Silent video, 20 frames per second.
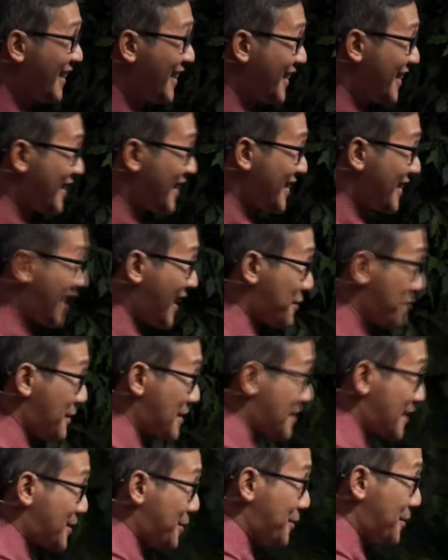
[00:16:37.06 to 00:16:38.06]
that God
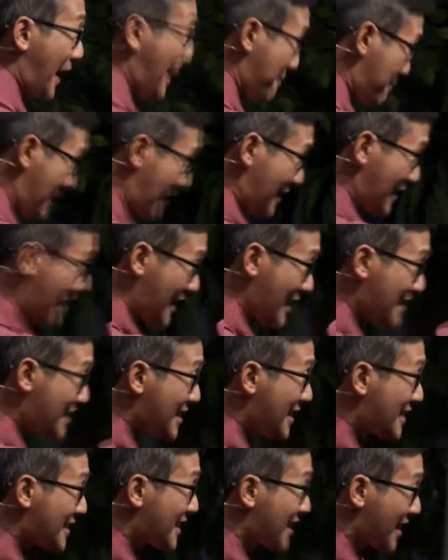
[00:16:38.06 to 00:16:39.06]
wants us to have. But this
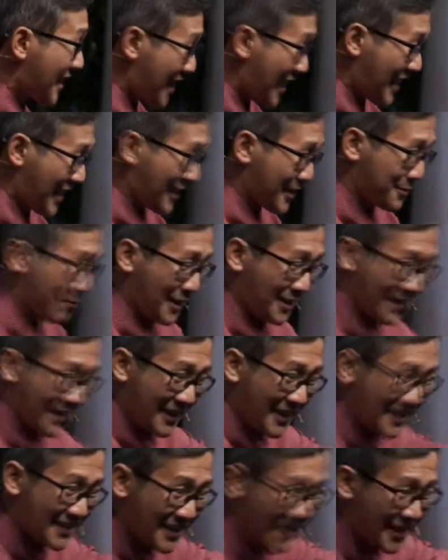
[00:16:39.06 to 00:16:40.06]
is the thing as well.
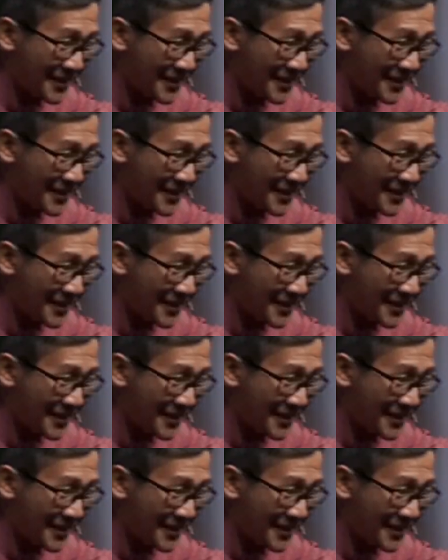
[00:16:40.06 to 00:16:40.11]
It says